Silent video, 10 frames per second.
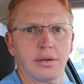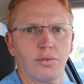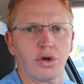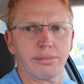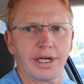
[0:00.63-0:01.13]

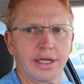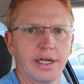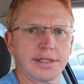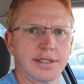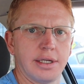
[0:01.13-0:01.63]
Welcome back,
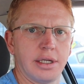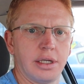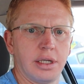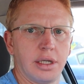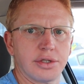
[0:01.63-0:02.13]
guys.
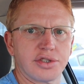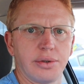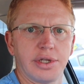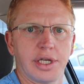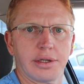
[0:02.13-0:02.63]

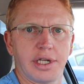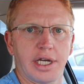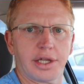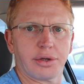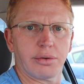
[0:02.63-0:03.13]
So the other
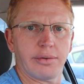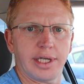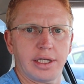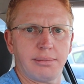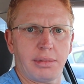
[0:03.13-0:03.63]
day I threw
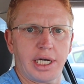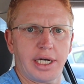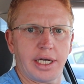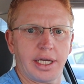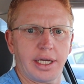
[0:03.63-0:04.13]
in
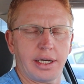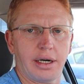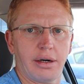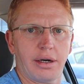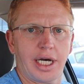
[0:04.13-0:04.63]
my
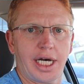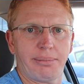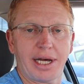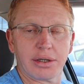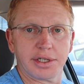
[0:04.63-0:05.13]

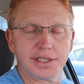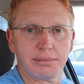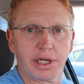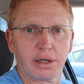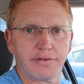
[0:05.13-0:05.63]
batteries in
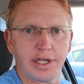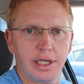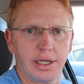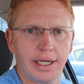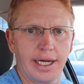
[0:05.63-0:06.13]
my RV,
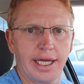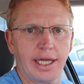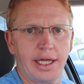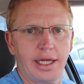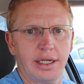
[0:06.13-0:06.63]

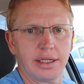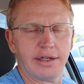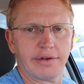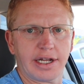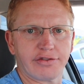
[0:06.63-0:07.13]
and
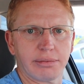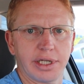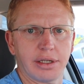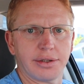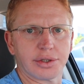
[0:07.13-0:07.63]
even after
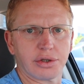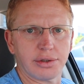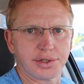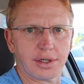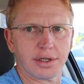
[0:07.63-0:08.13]
being on the trickle
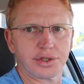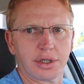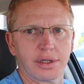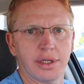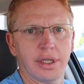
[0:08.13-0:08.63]

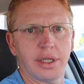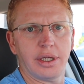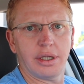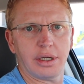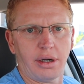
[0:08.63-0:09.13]
charger
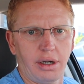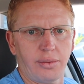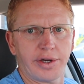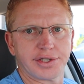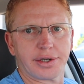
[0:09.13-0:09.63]
all
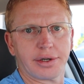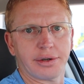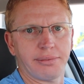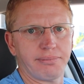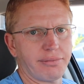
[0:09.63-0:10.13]
winter,
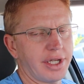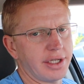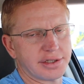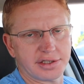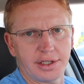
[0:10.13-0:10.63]

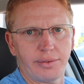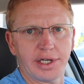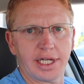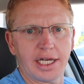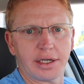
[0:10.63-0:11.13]
they still
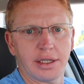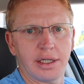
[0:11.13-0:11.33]
went dead.